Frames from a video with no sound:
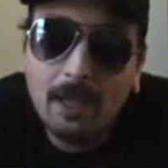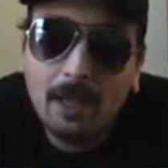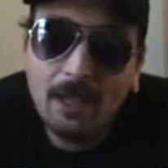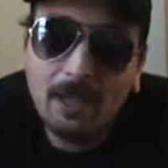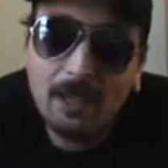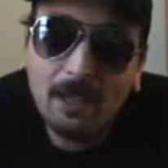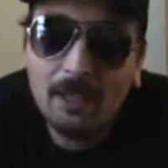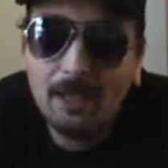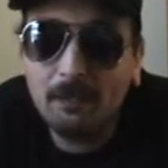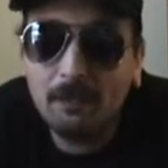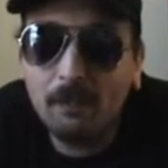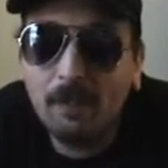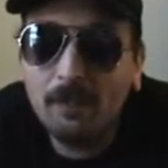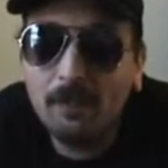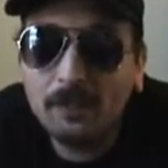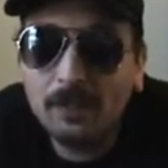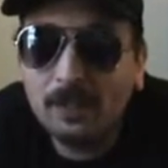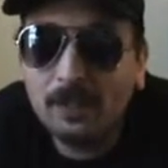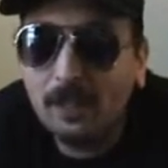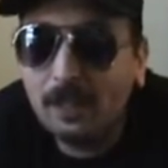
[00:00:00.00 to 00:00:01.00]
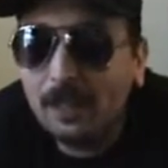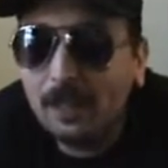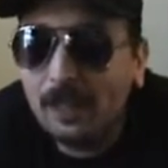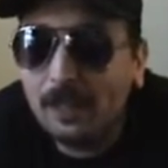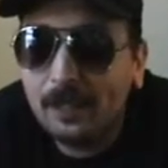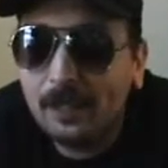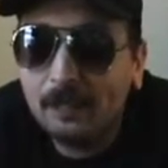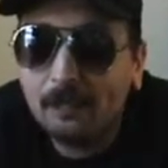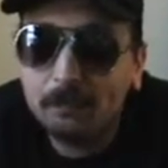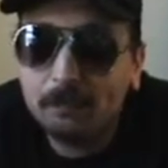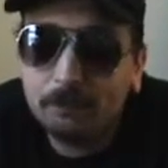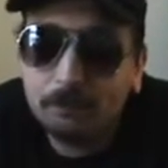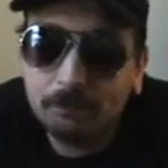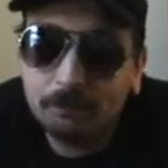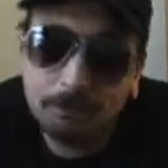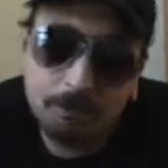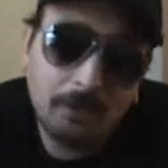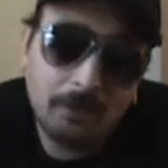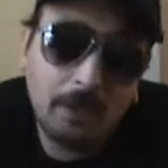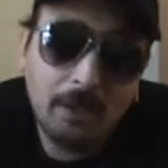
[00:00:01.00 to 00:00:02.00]
He arrives in LA.
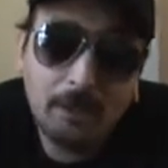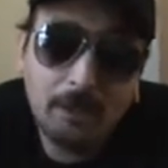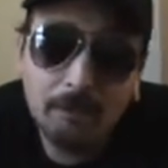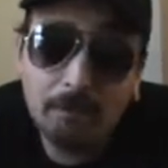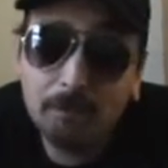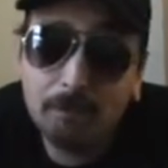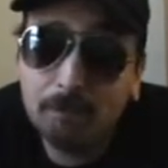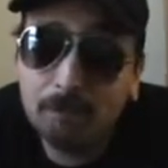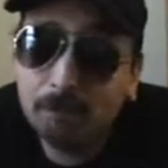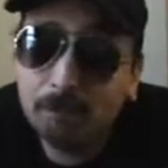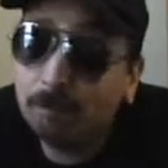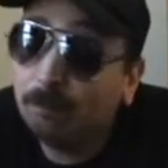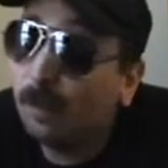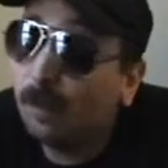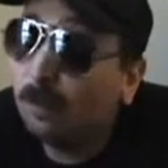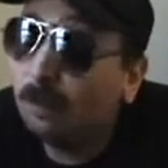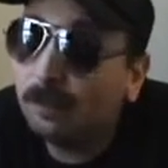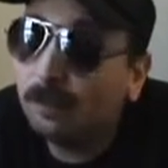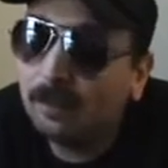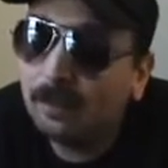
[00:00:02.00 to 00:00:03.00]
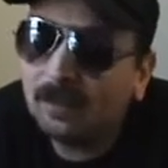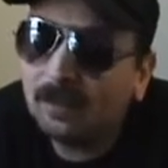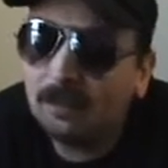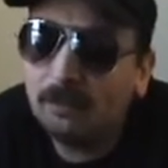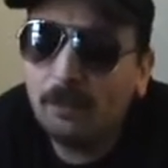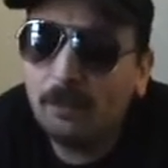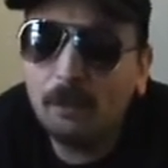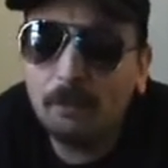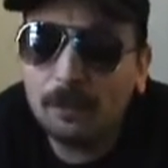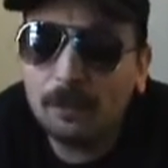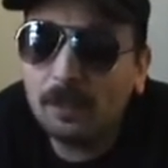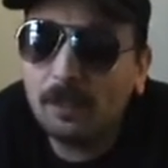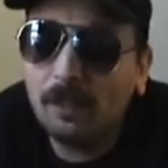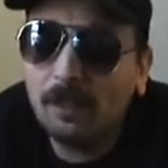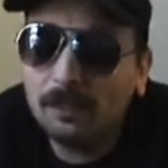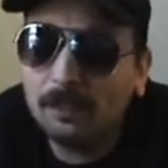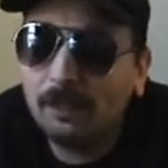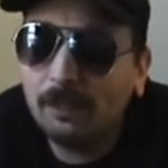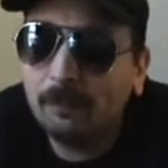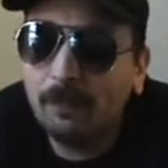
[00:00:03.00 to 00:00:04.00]
As the film
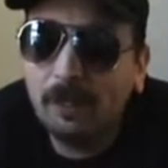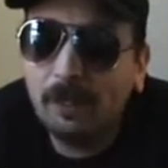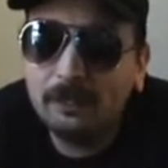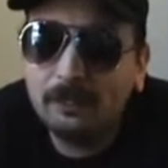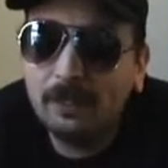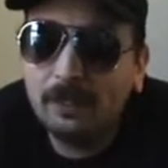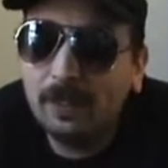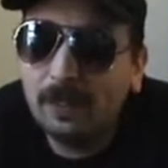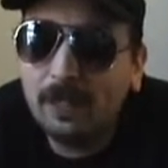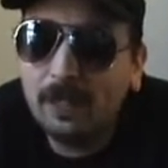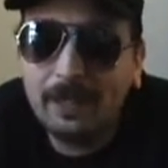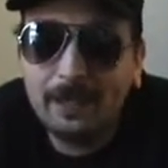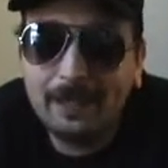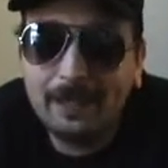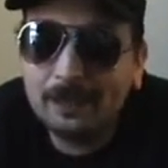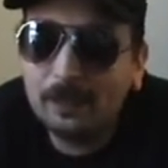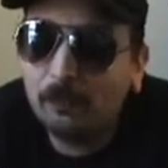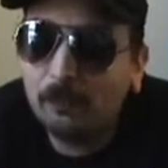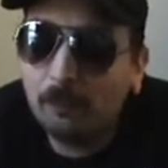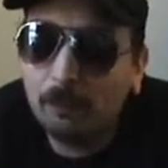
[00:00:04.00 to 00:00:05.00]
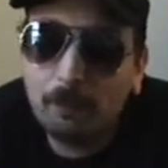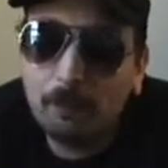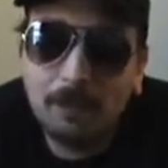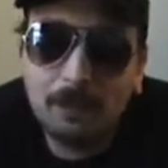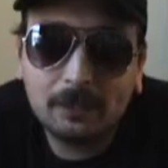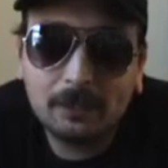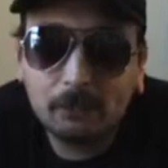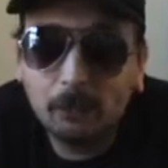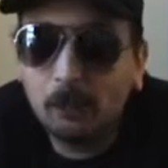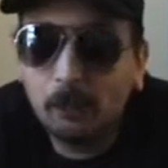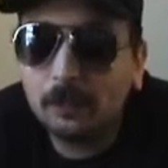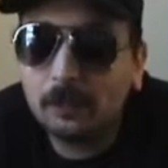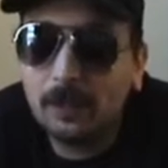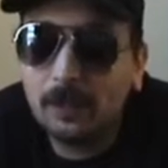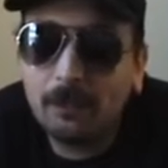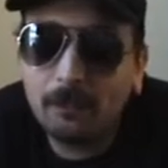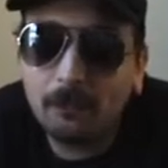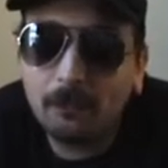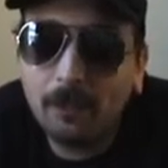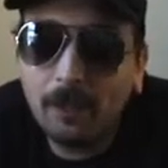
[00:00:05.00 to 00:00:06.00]
starts, he arrives in LA, gets off the bus, walks
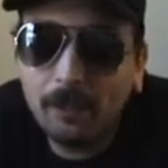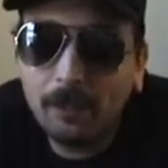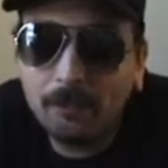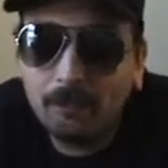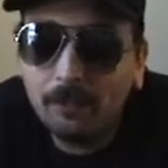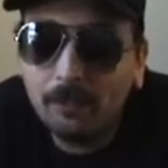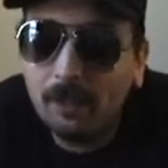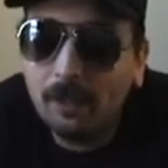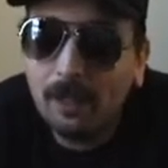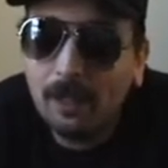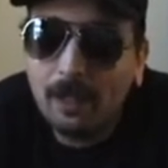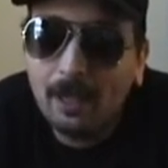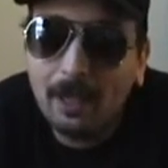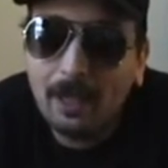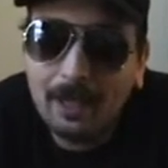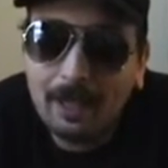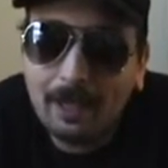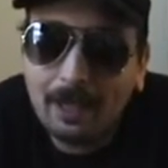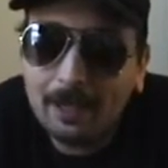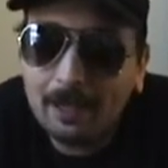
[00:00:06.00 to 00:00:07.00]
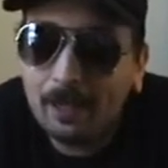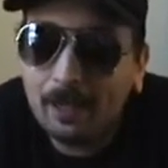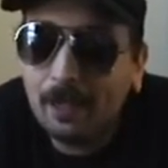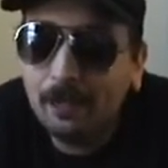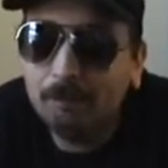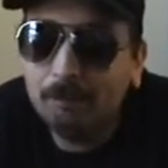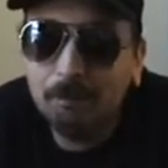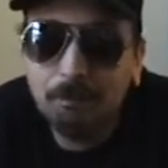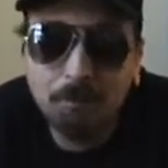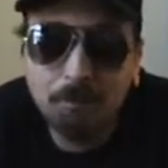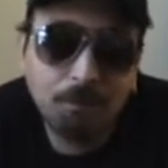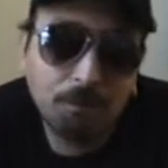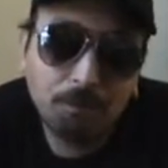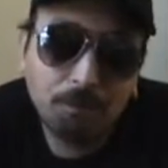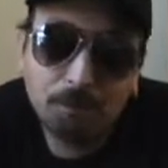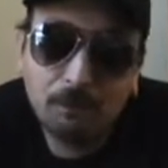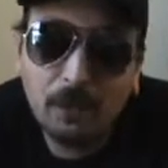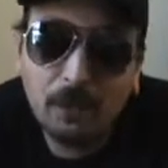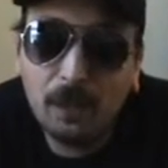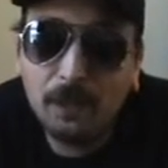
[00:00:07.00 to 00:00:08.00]
down the road, and
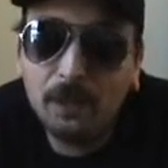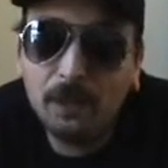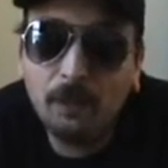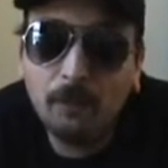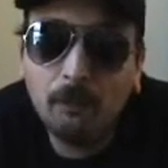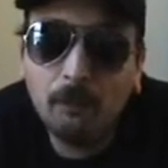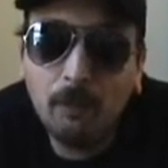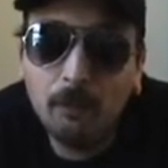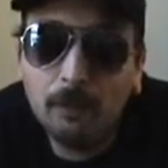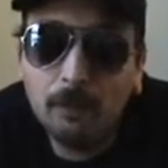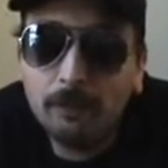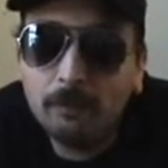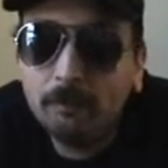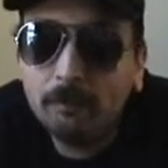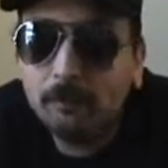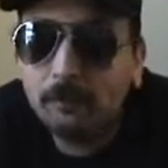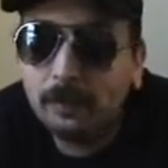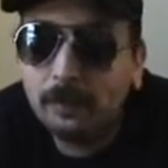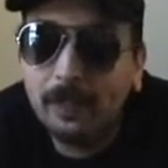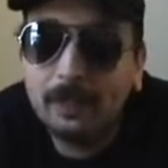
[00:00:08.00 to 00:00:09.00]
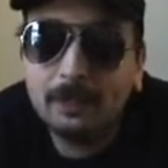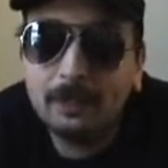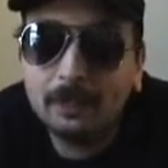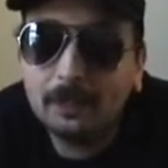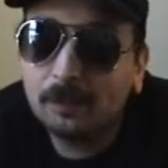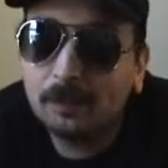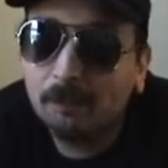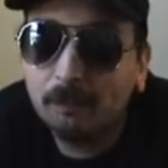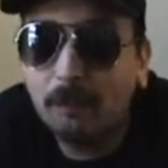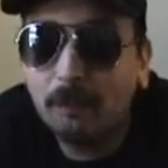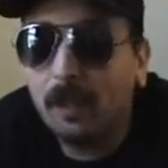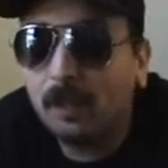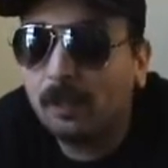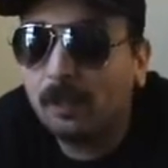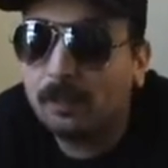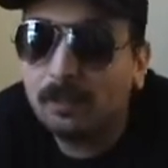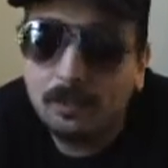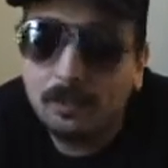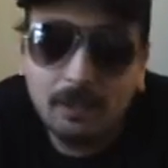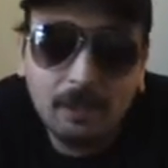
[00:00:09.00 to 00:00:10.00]
a young woman gets
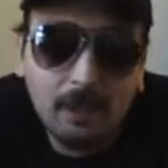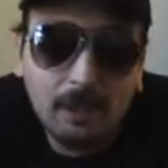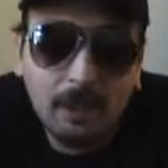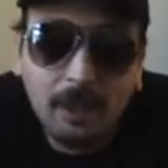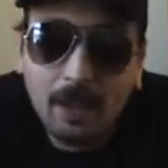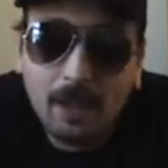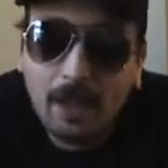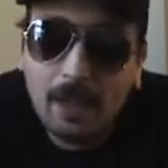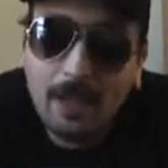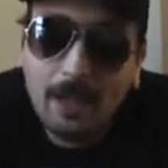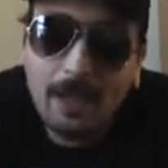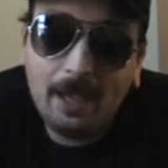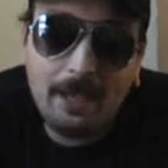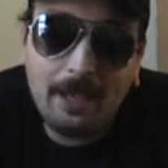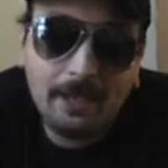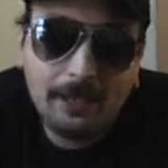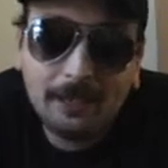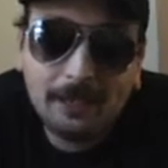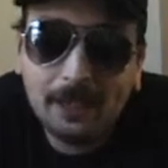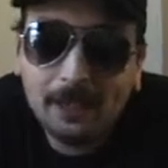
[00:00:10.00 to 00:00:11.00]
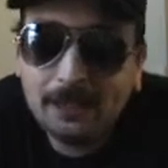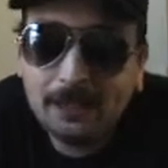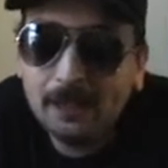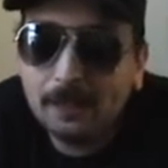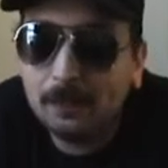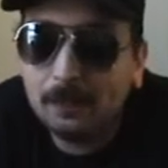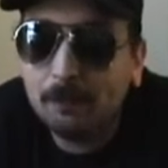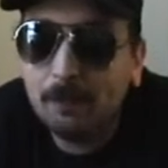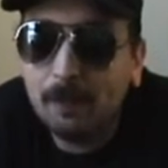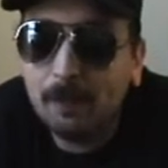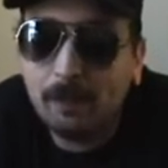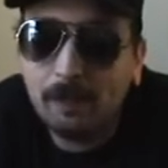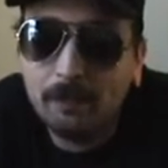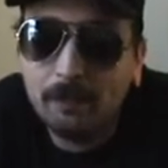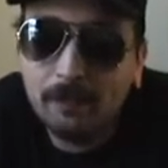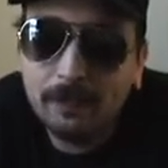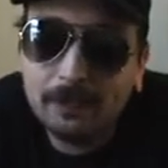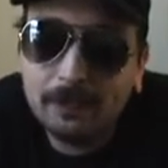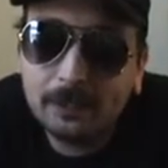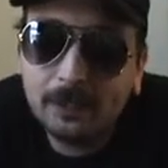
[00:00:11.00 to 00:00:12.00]
mugged. He chases the
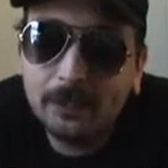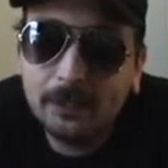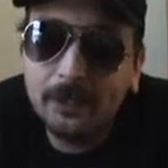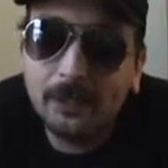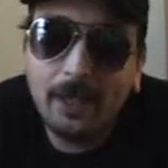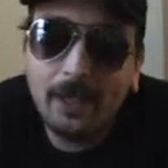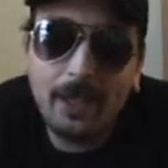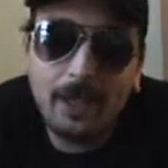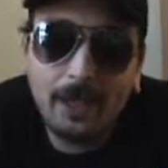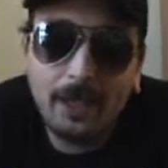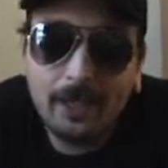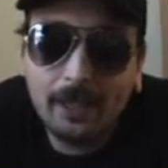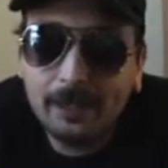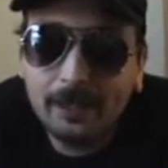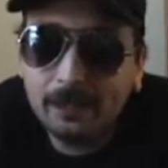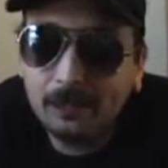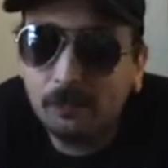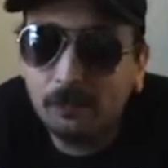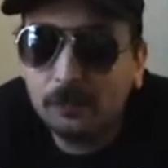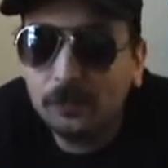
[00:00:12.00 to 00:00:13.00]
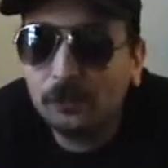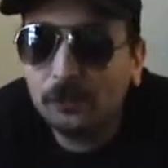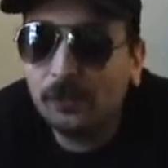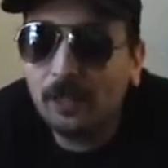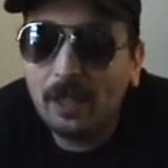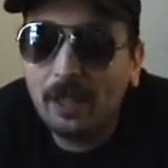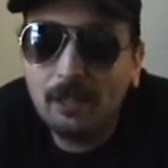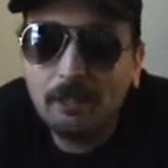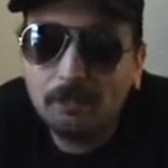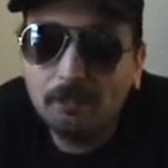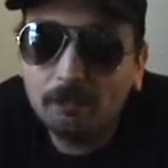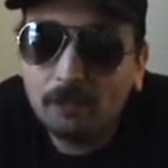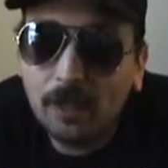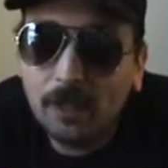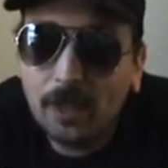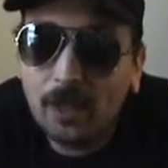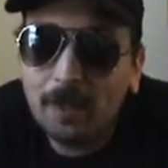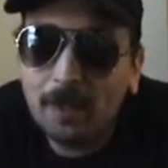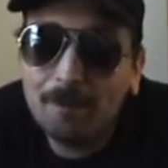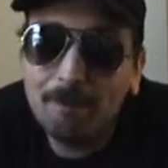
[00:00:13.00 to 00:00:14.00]
mugger into a laundrette,
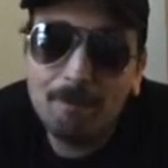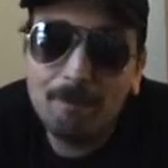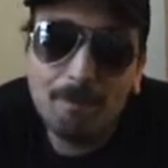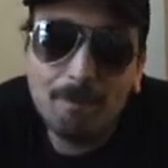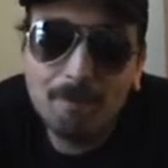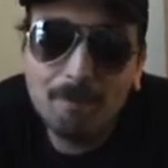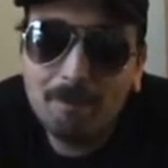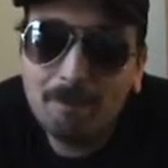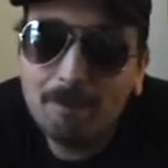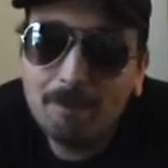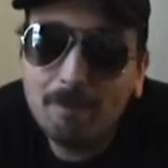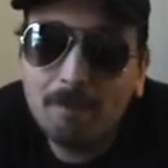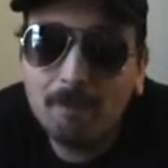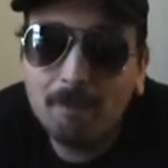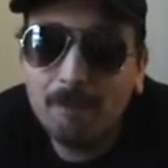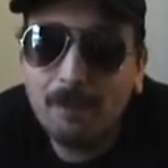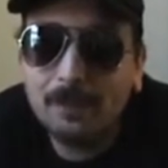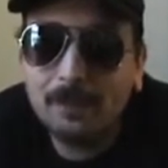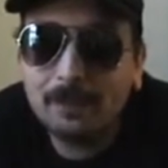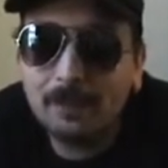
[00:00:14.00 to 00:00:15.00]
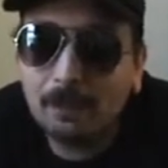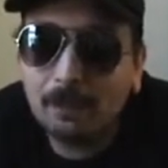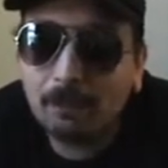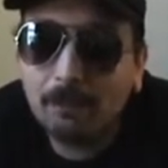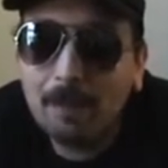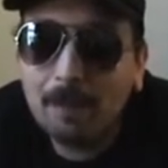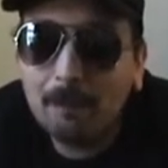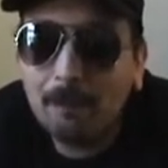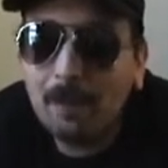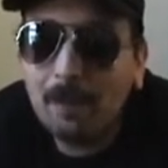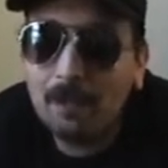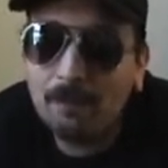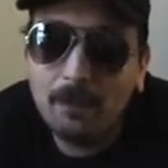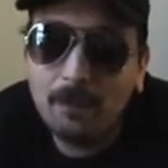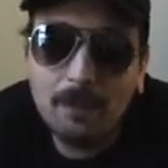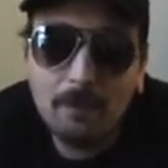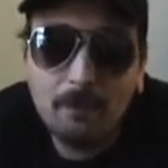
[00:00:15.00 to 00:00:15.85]
beats the crap out of